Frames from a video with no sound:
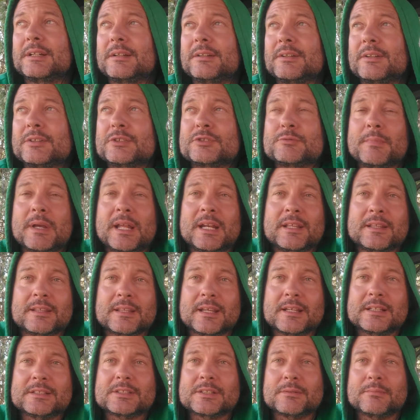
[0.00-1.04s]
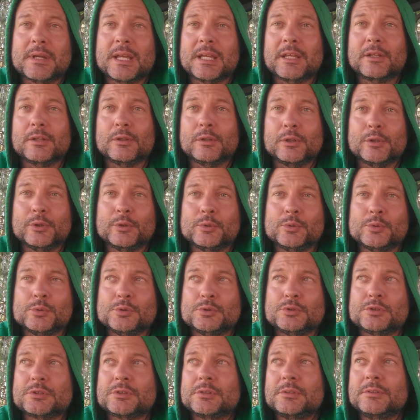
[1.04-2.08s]
There's many things that make you
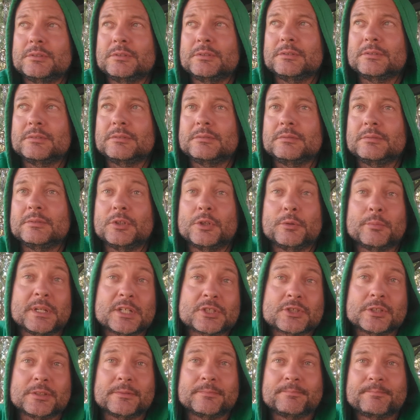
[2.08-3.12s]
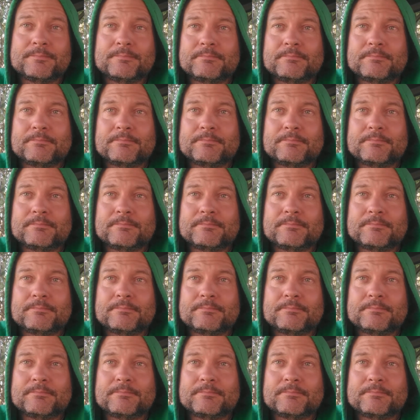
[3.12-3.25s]
lose your mission.